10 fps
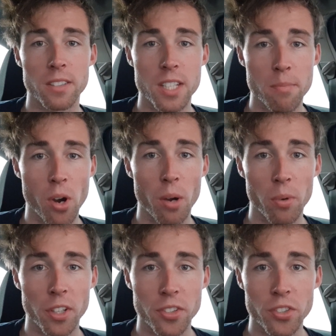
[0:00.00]
you might
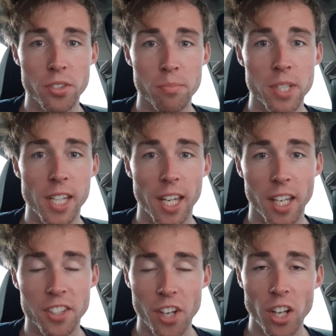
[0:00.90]
want to do some
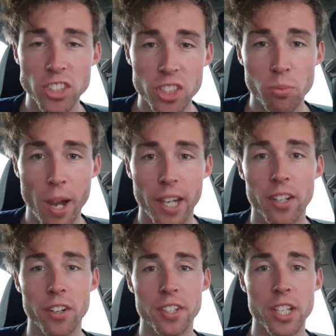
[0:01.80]
digging and don't just whack
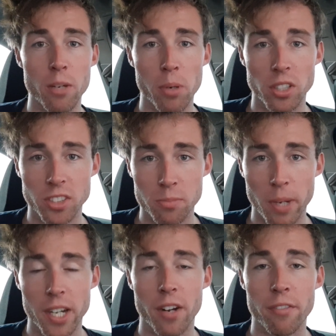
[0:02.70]
it on Neil because he's
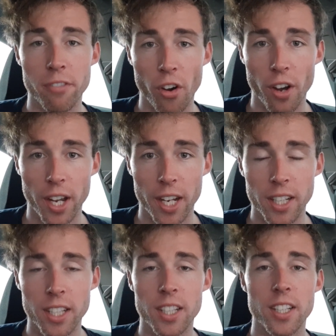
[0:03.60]
been on fire
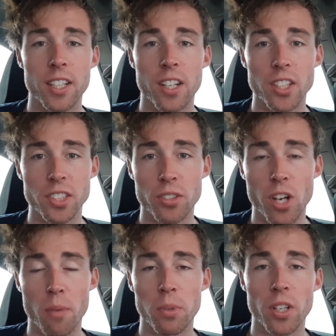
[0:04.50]
because he'll
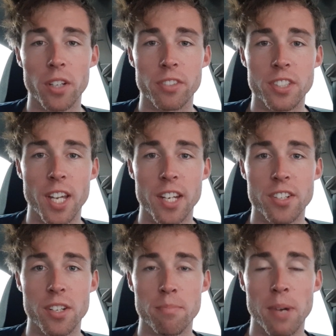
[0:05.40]
cop a lot of attention.